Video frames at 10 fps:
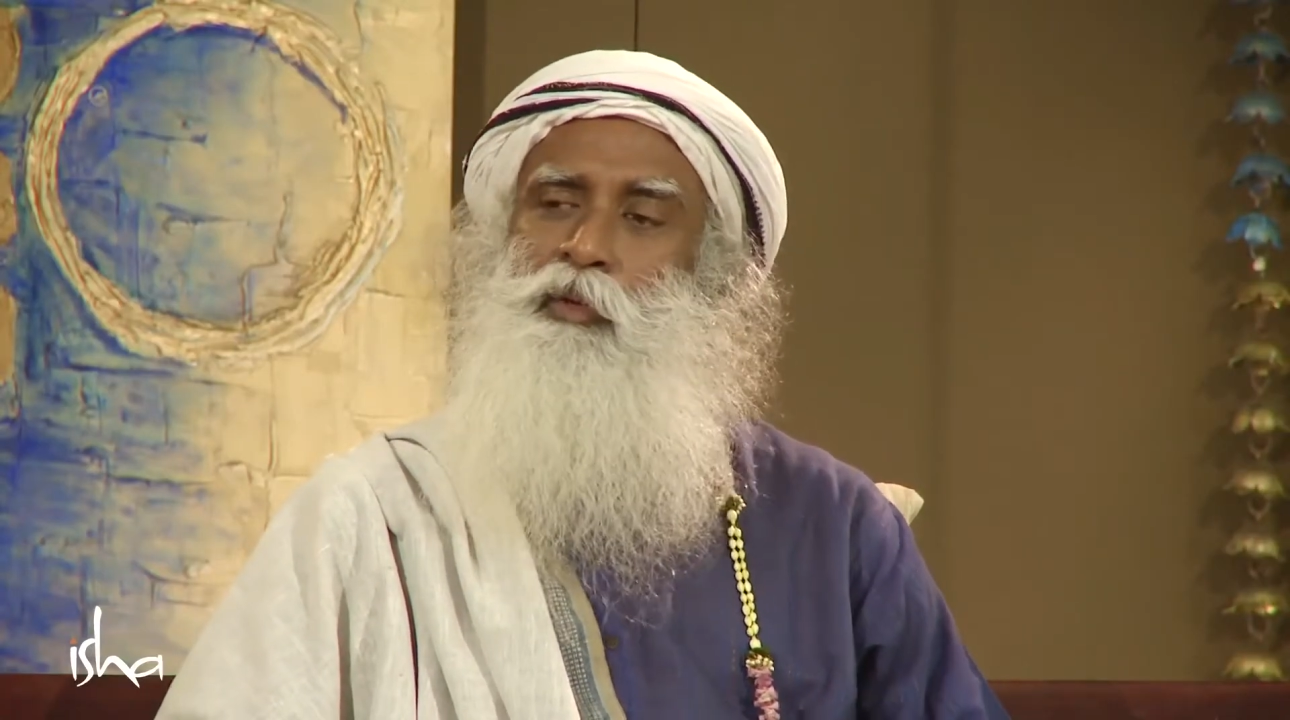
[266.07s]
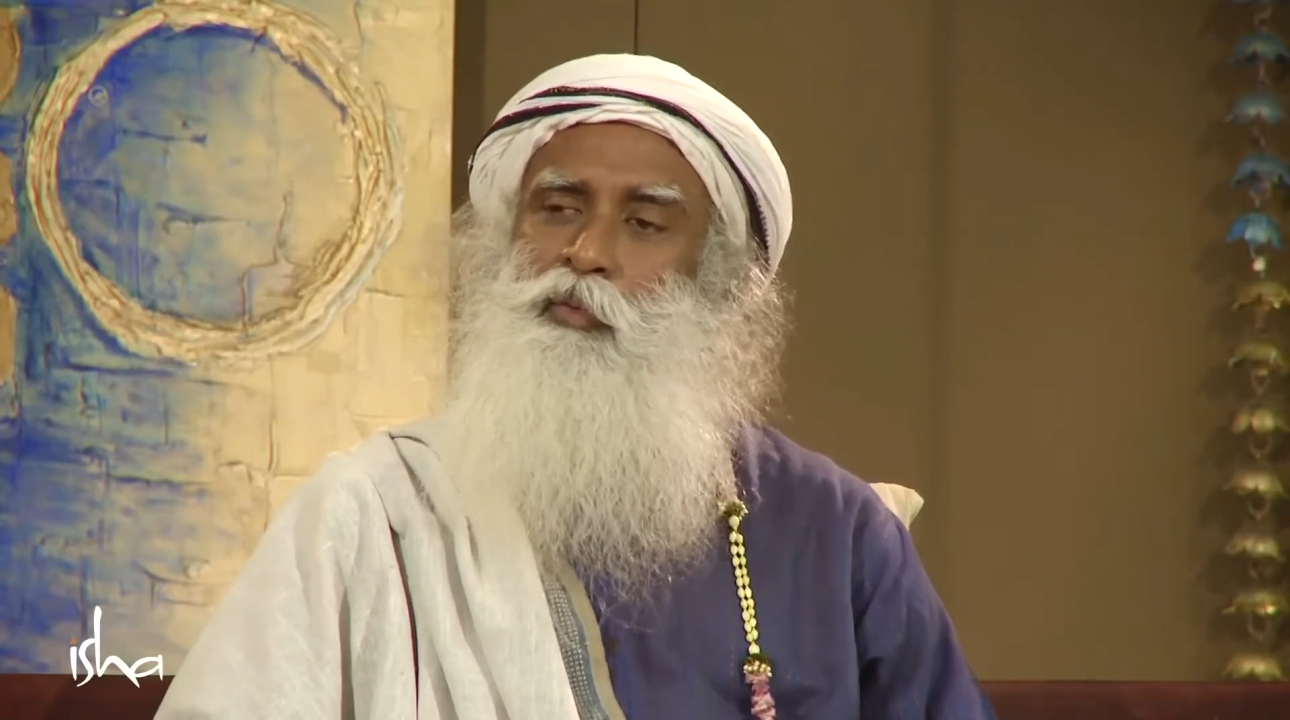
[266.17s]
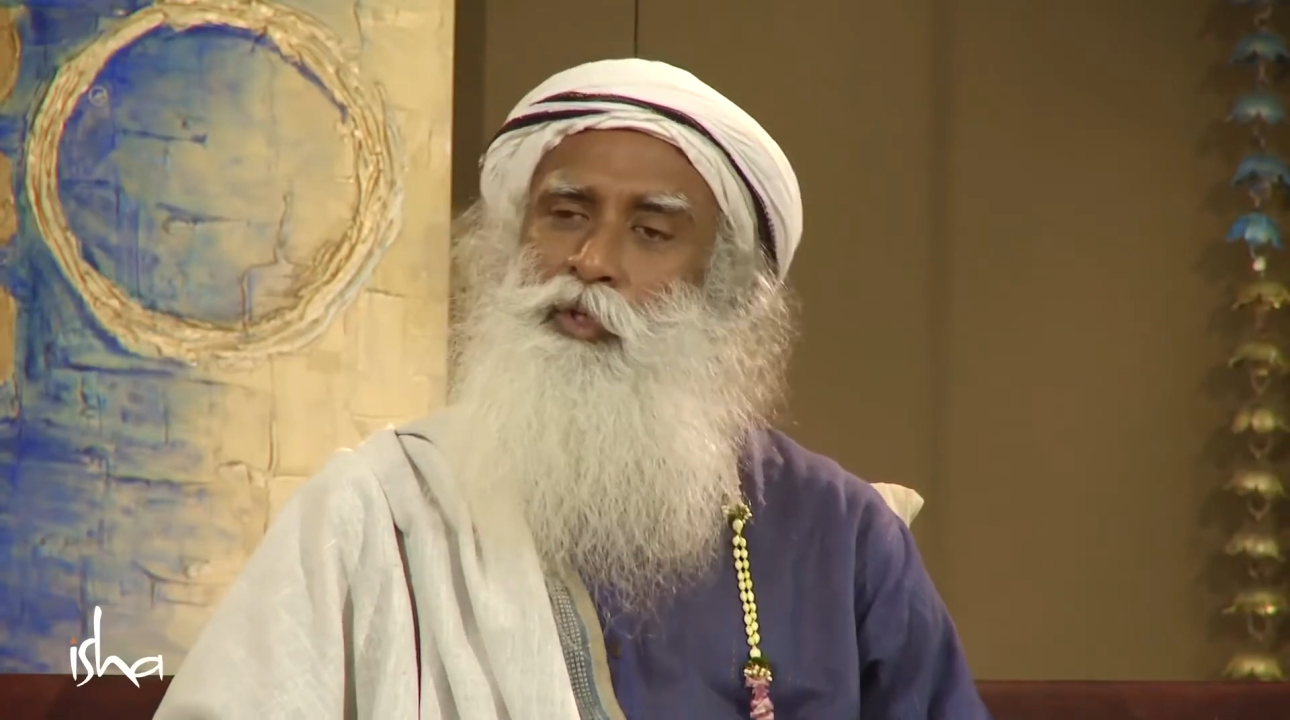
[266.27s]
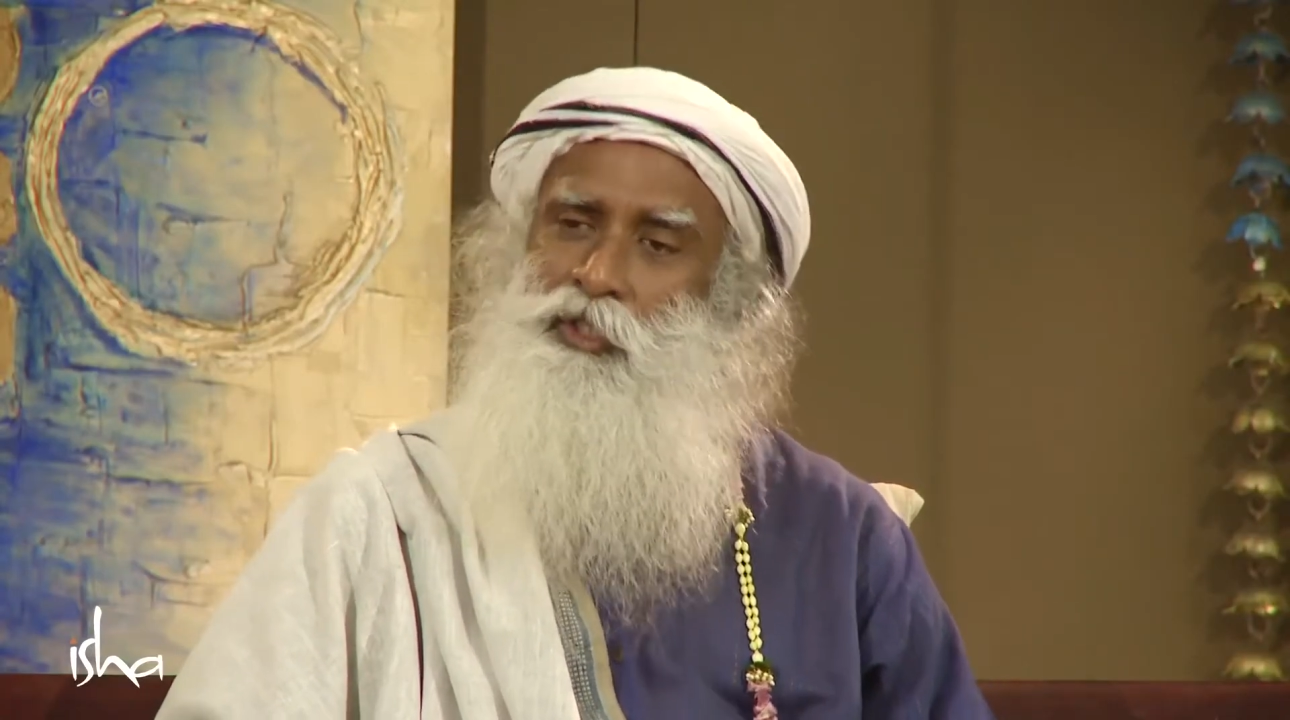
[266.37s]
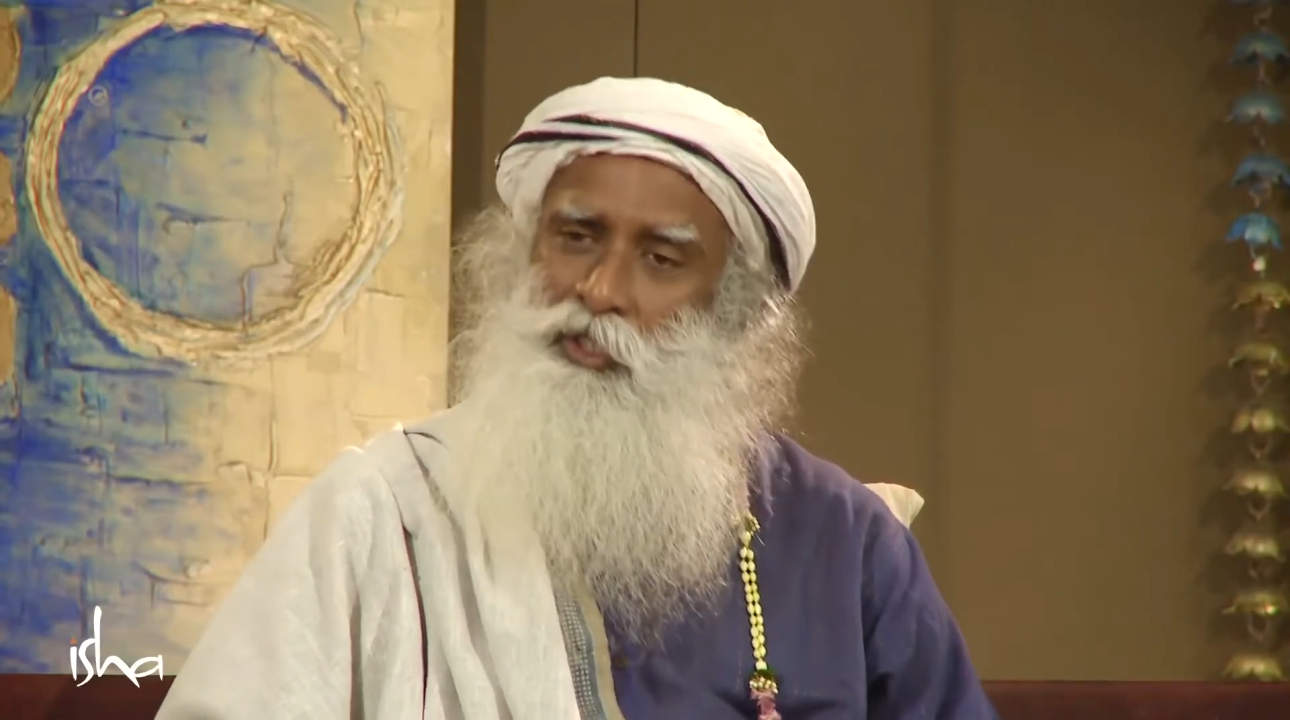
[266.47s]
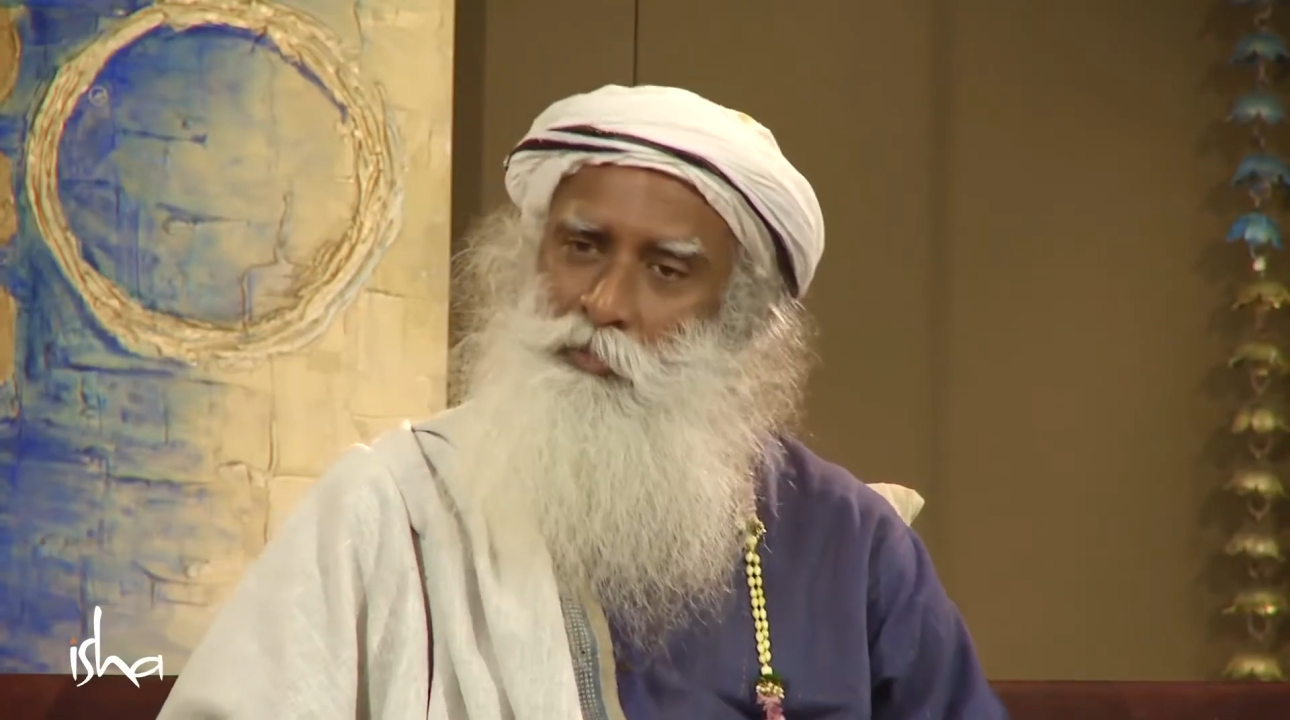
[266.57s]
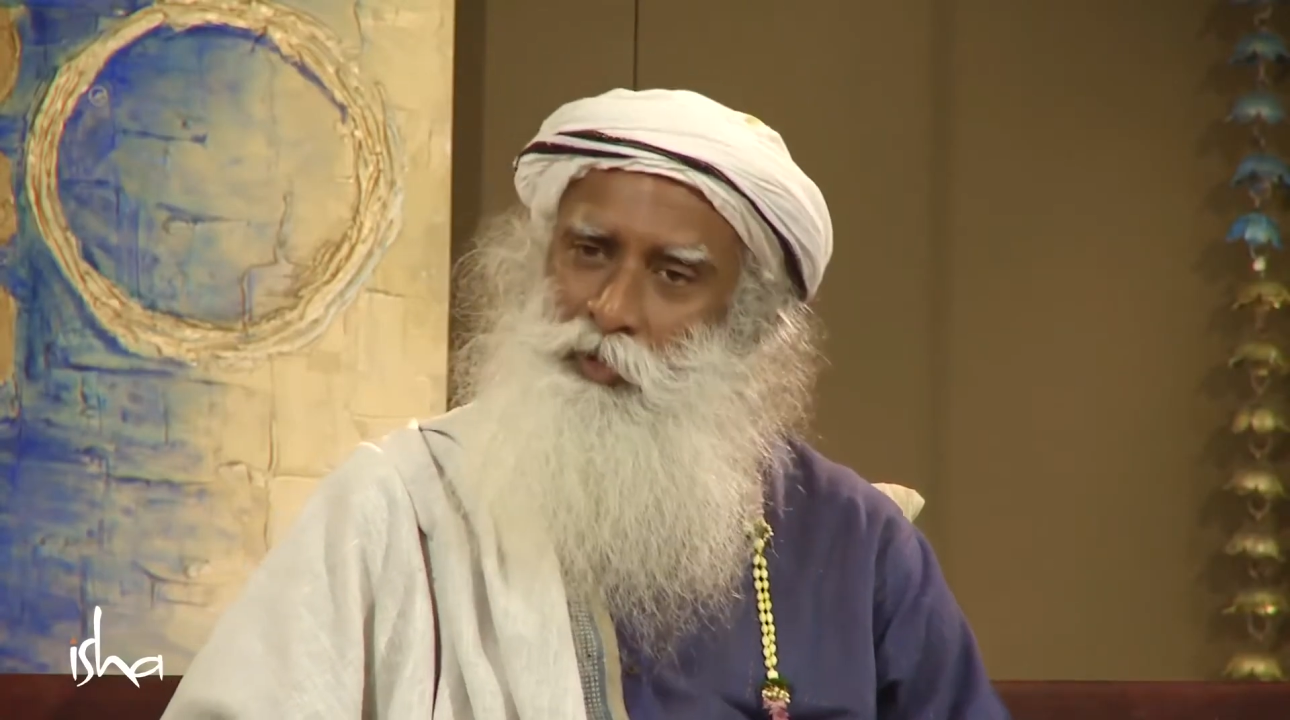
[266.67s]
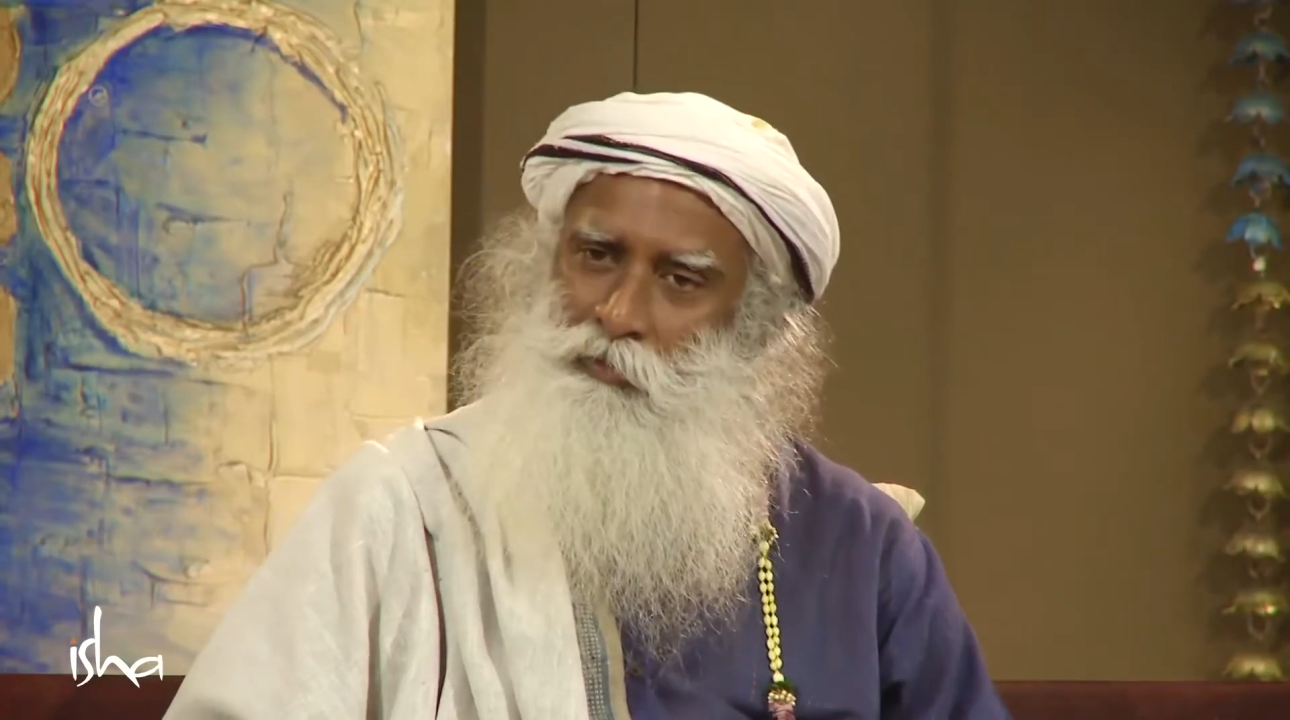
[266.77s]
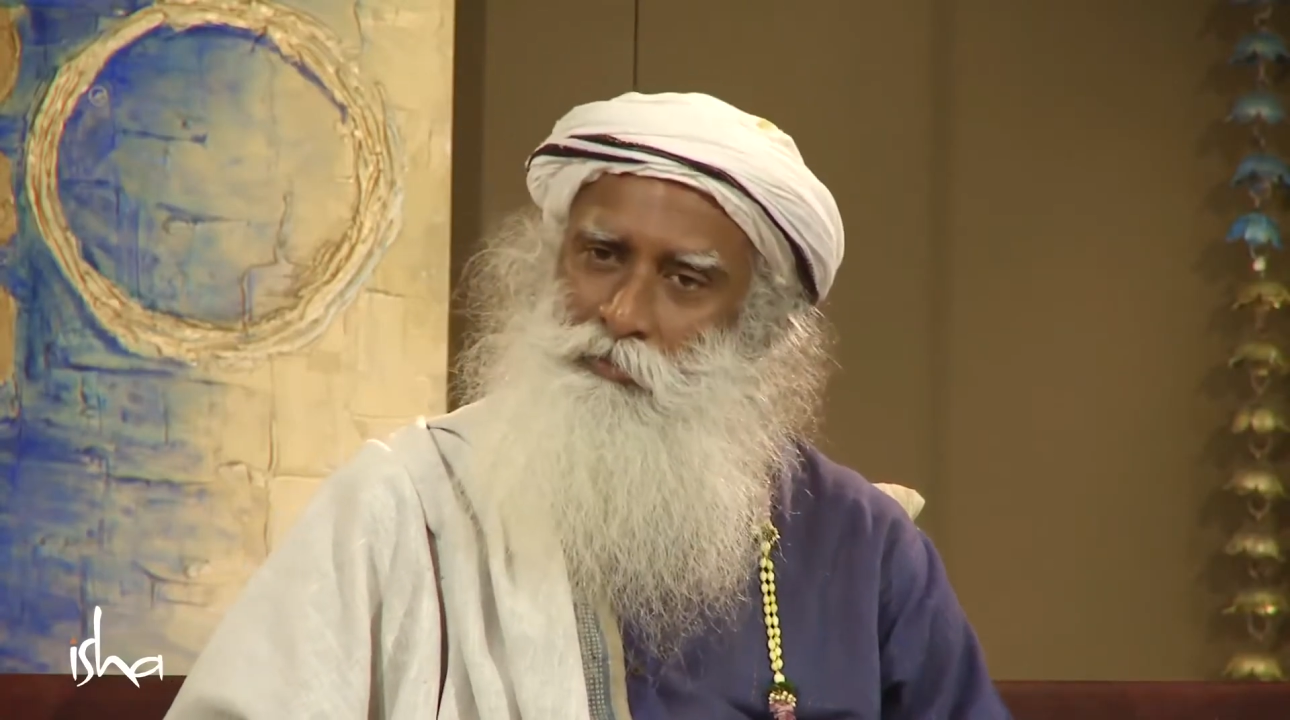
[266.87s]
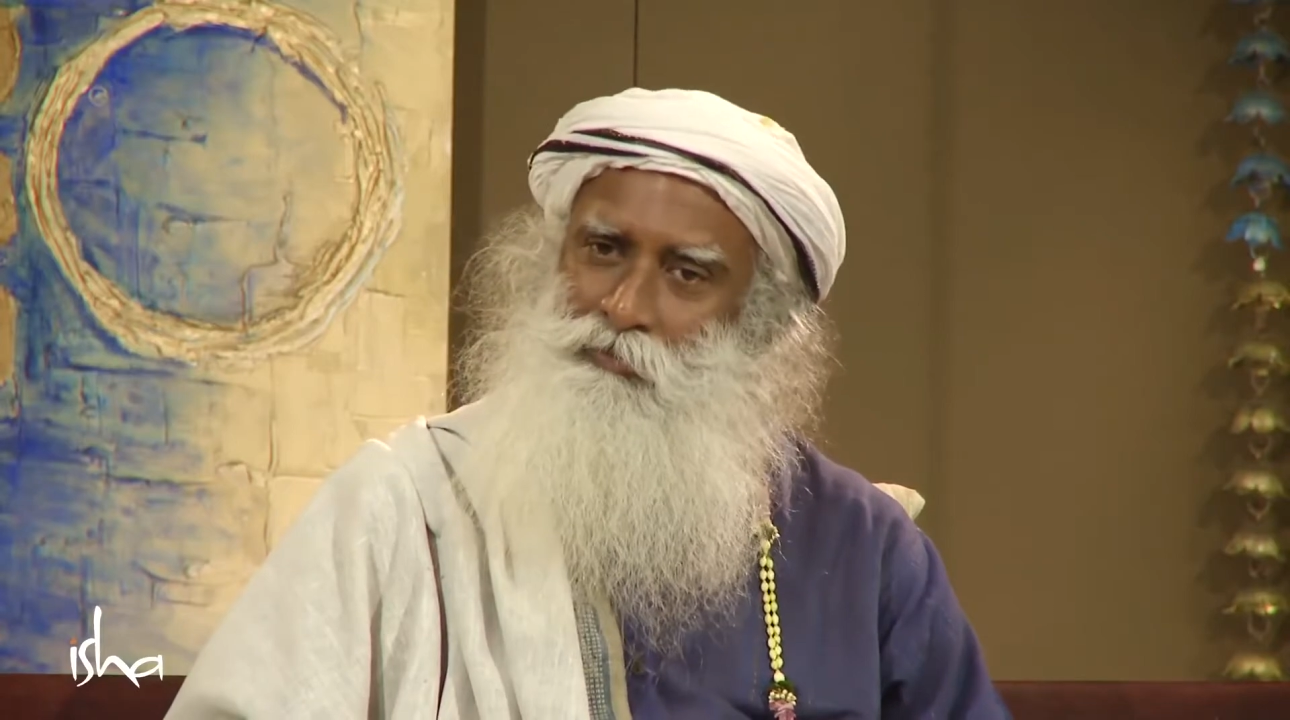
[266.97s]
worship
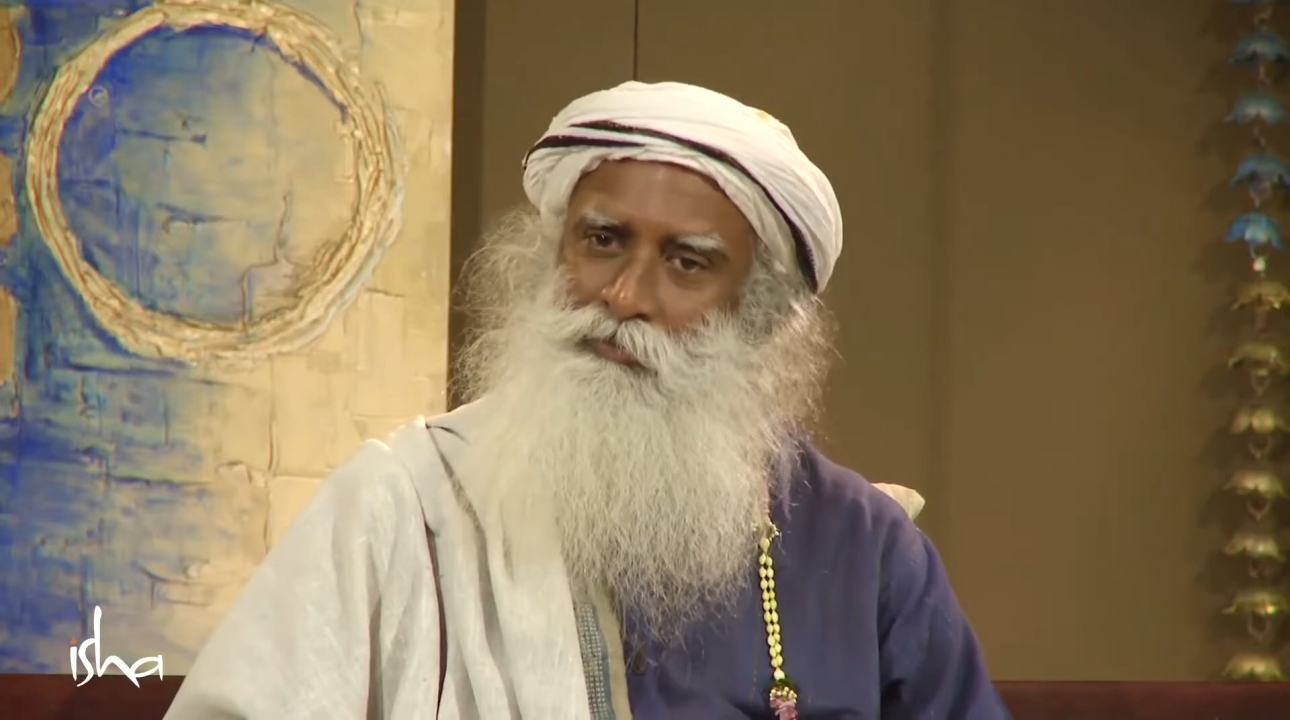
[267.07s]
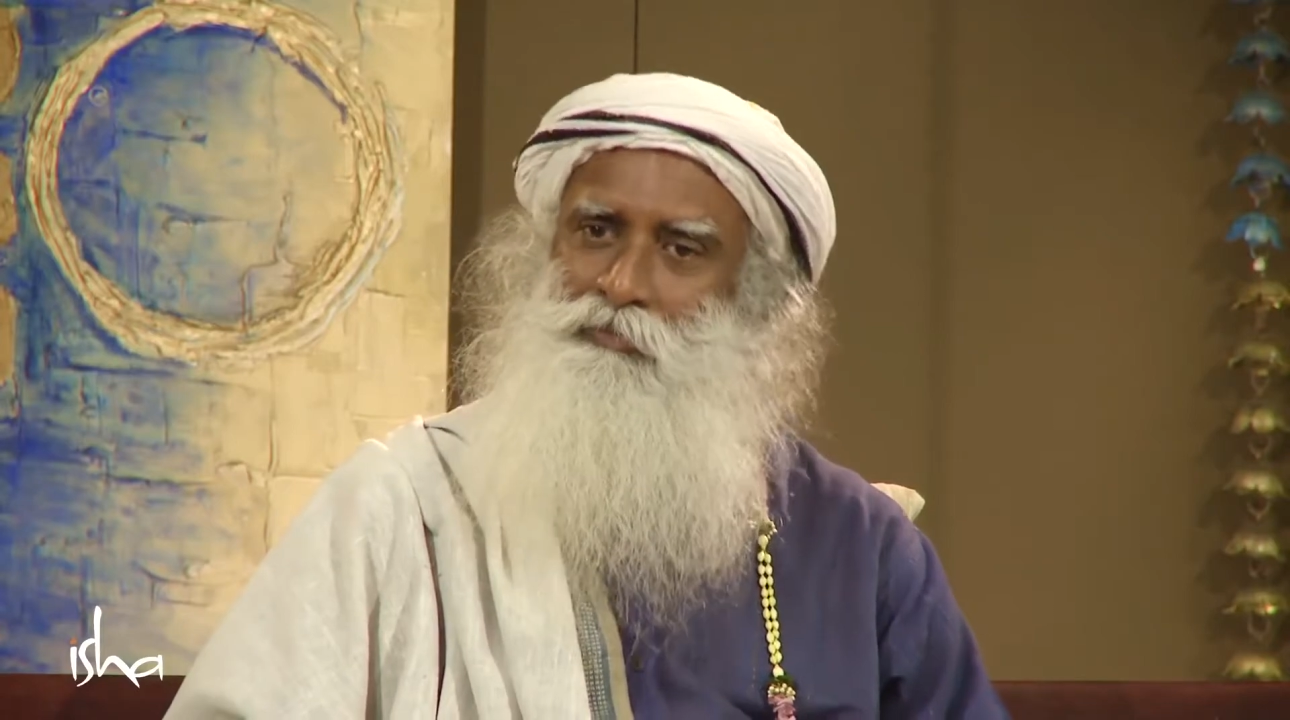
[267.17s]
him